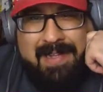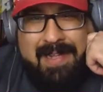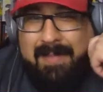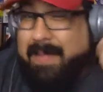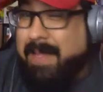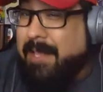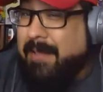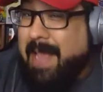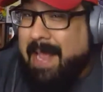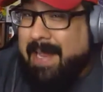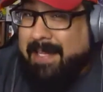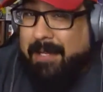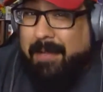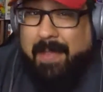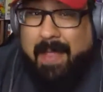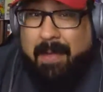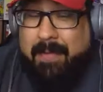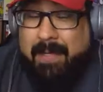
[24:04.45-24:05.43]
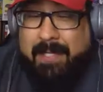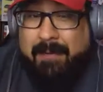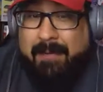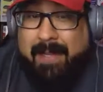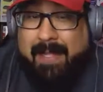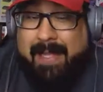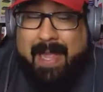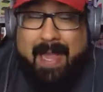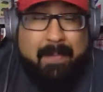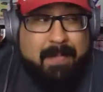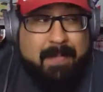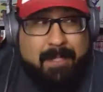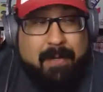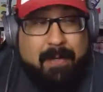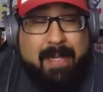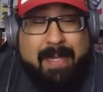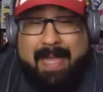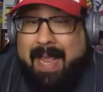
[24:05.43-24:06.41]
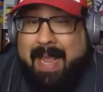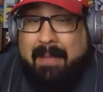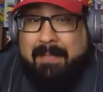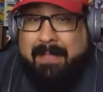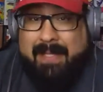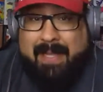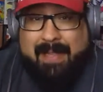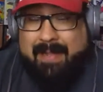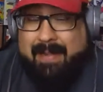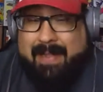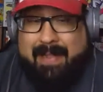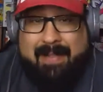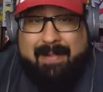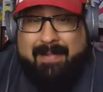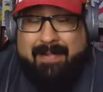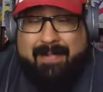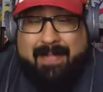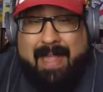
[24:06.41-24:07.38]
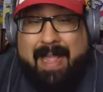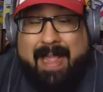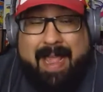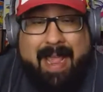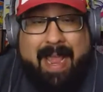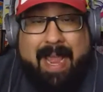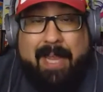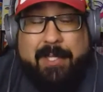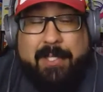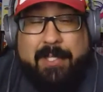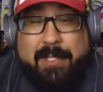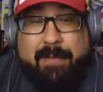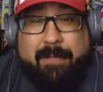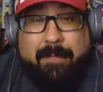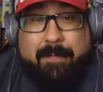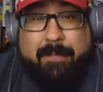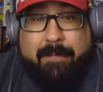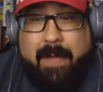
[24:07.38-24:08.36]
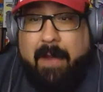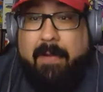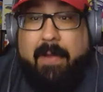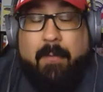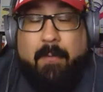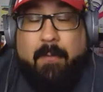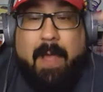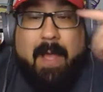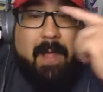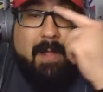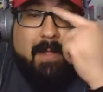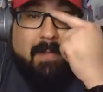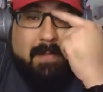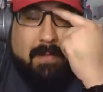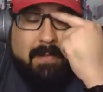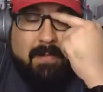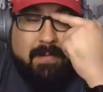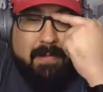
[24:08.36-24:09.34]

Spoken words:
But you can't do that with 2D games. 2D games, they age very well.